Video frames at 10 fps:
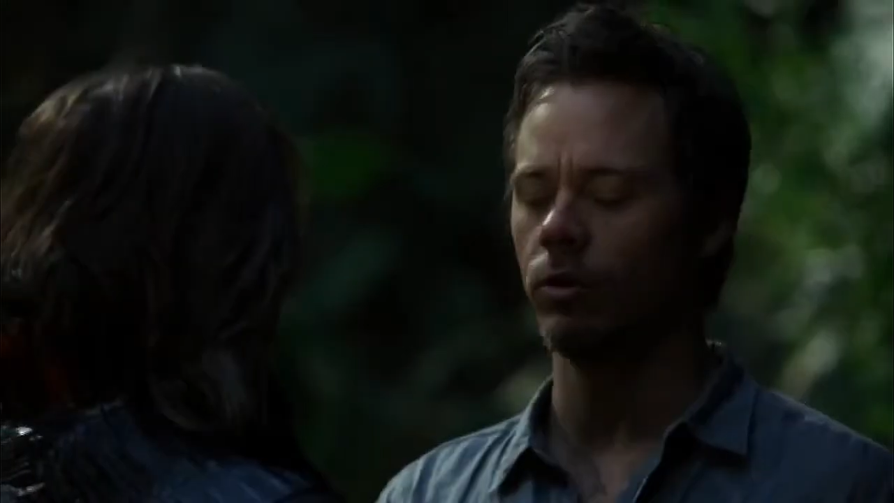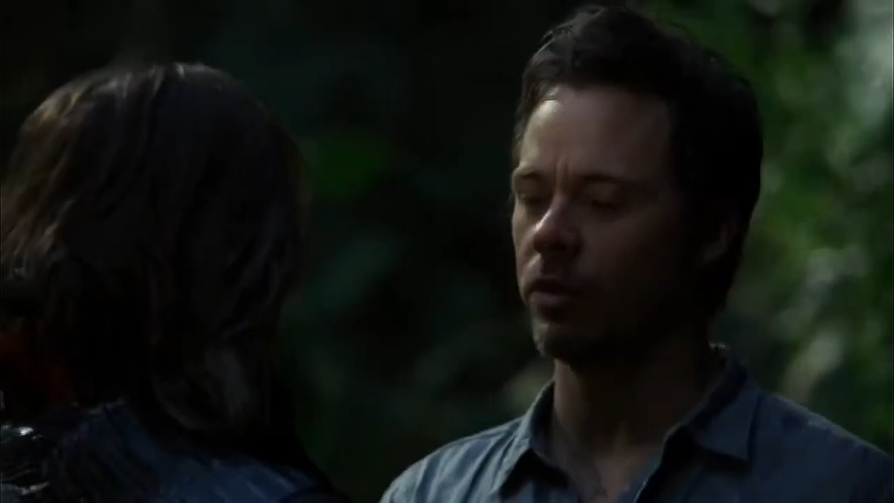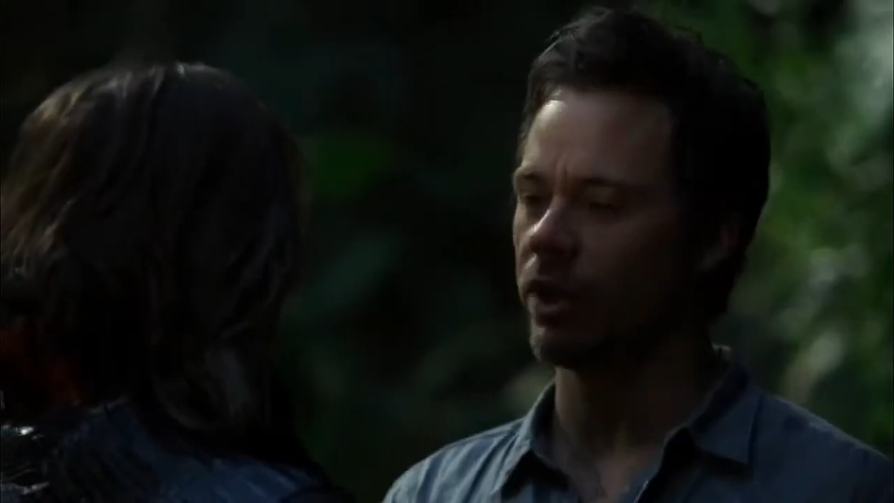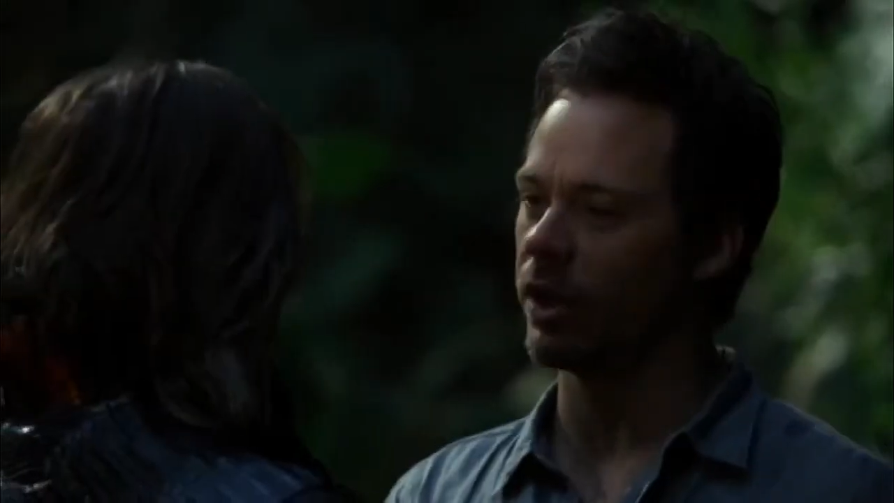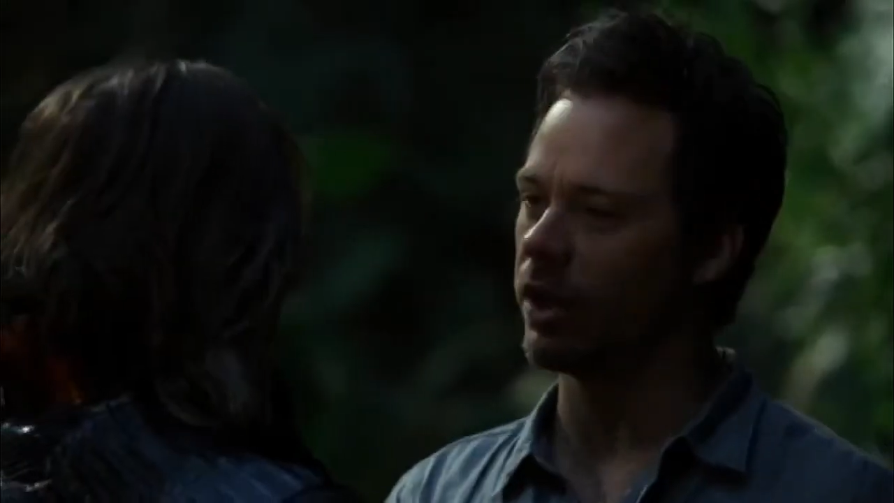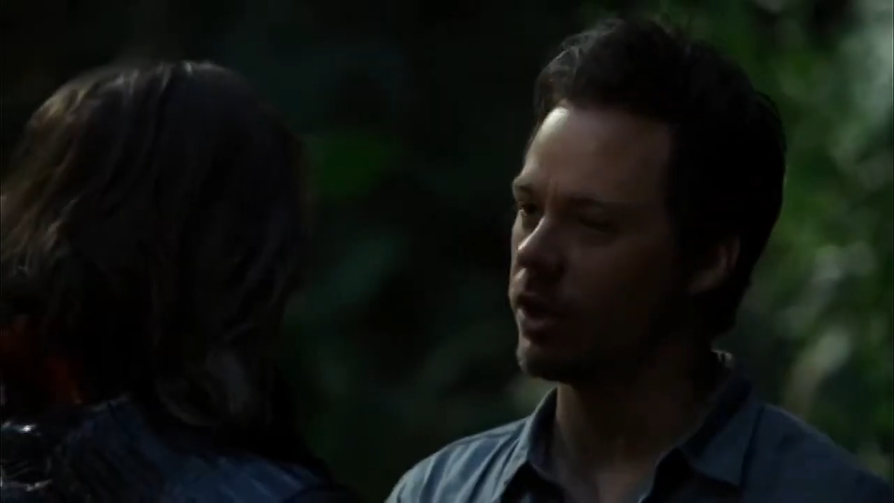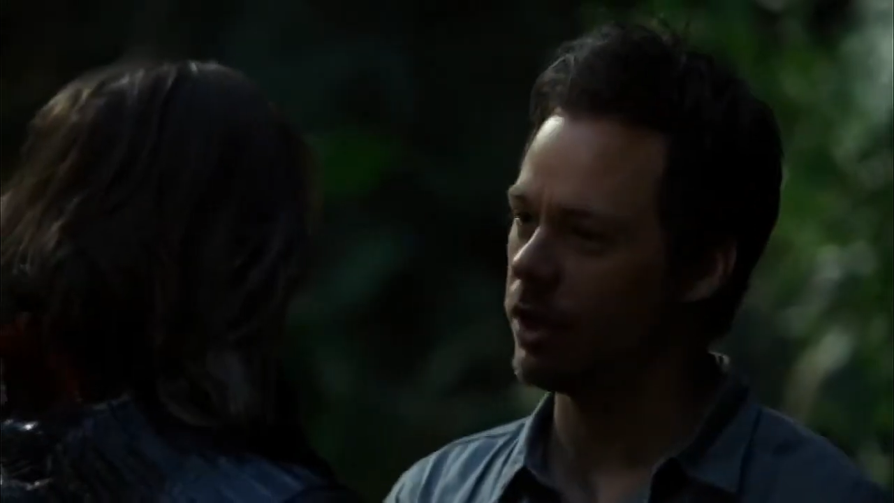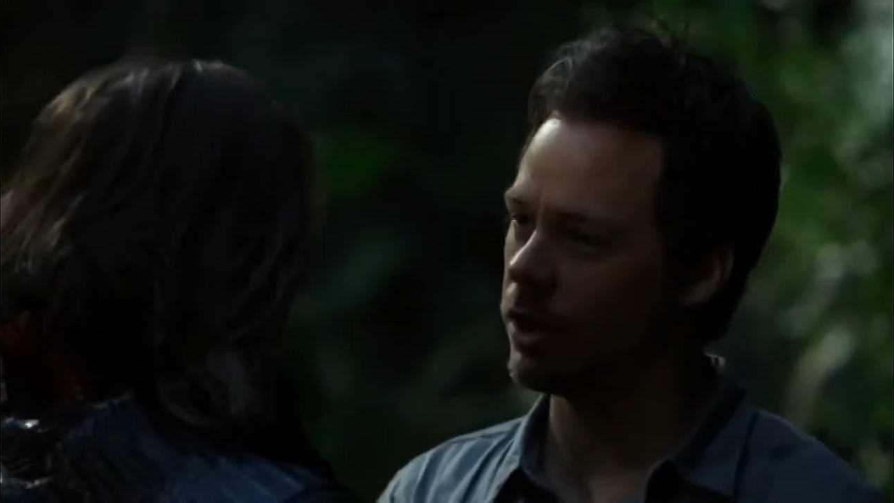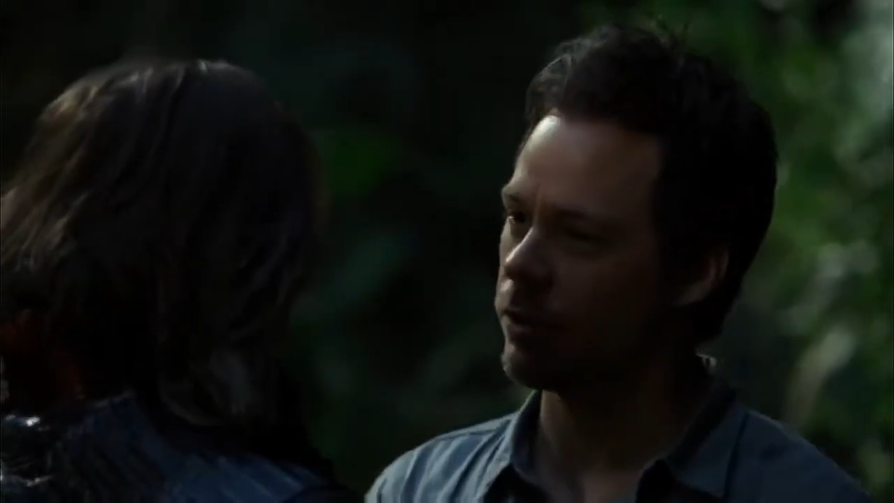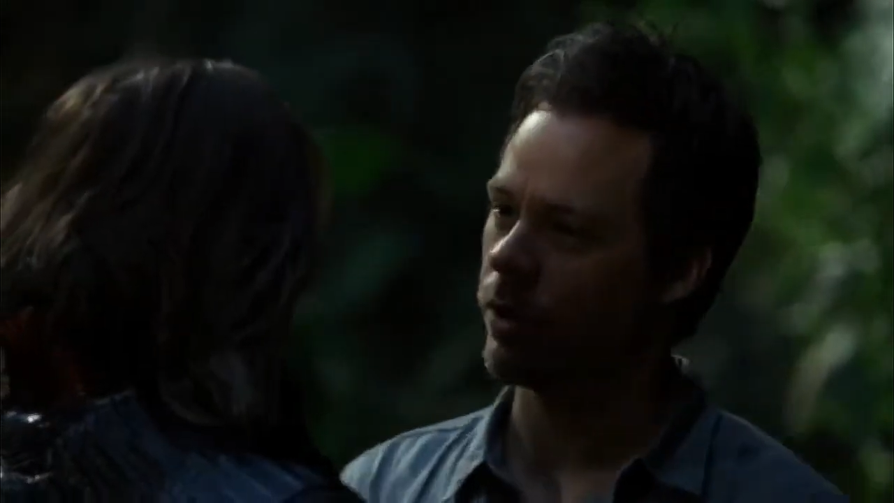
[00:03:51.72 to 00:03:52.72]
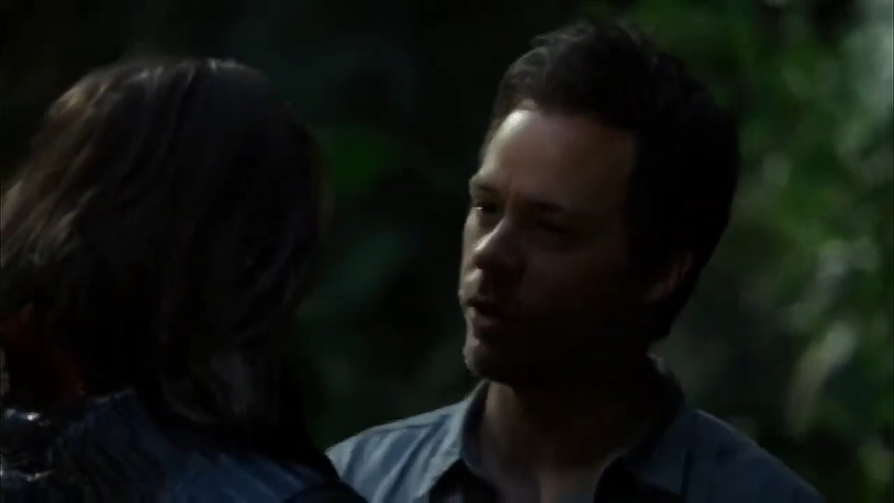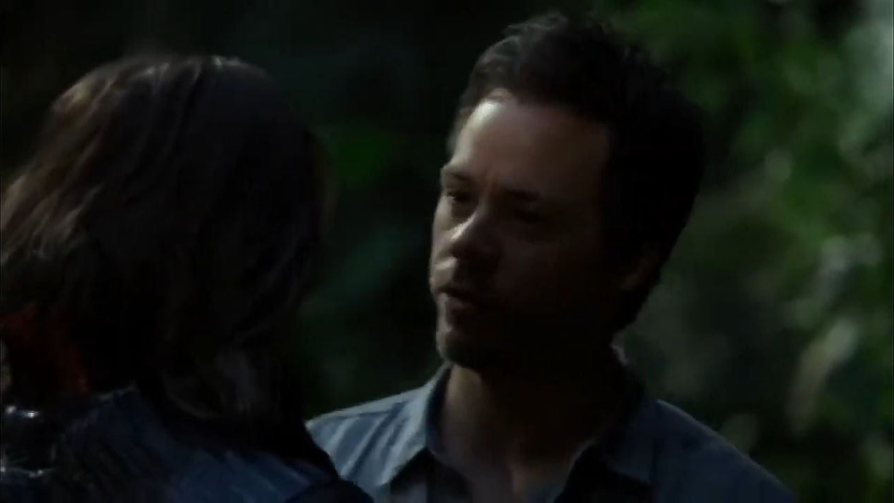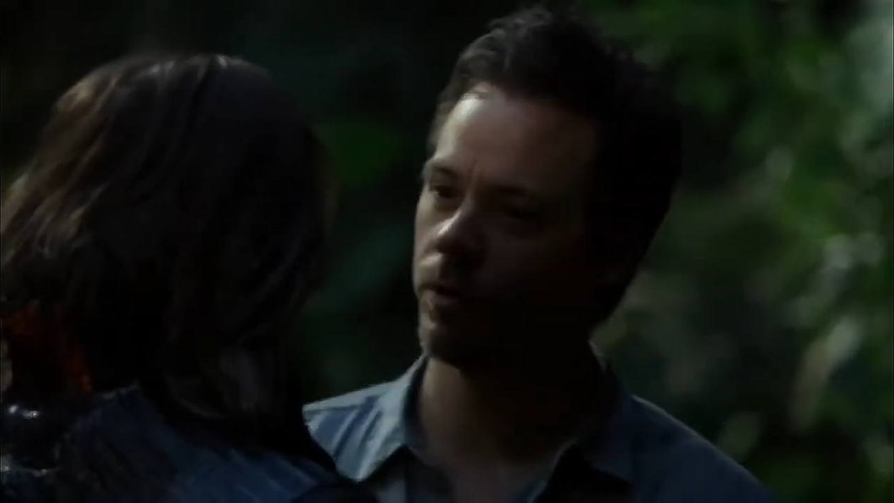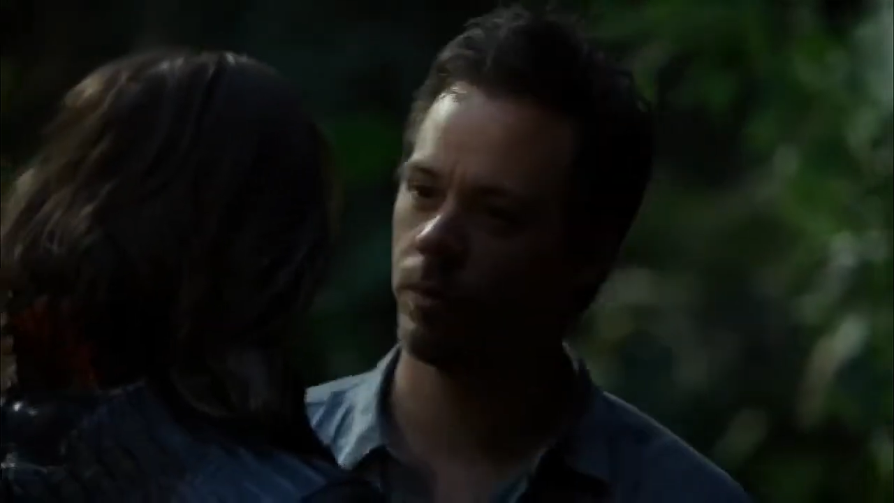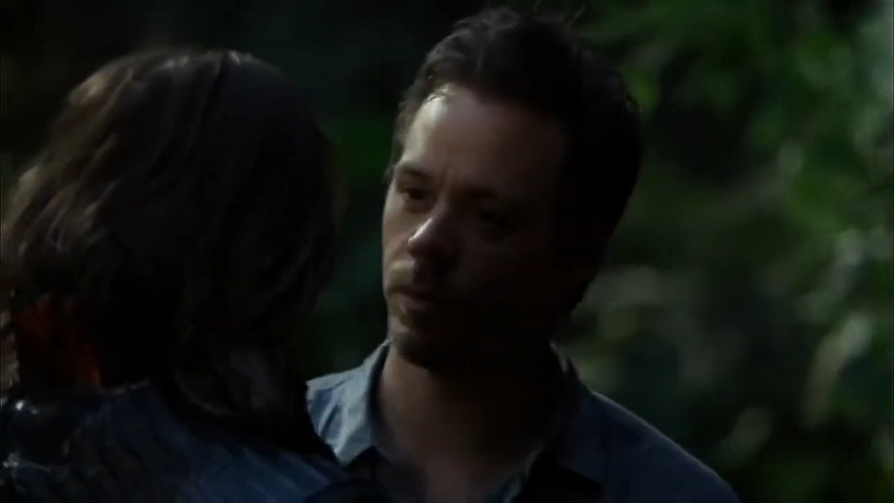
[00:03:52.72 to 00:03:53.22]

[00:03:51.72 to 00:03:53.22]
You're planning on getting rid of him.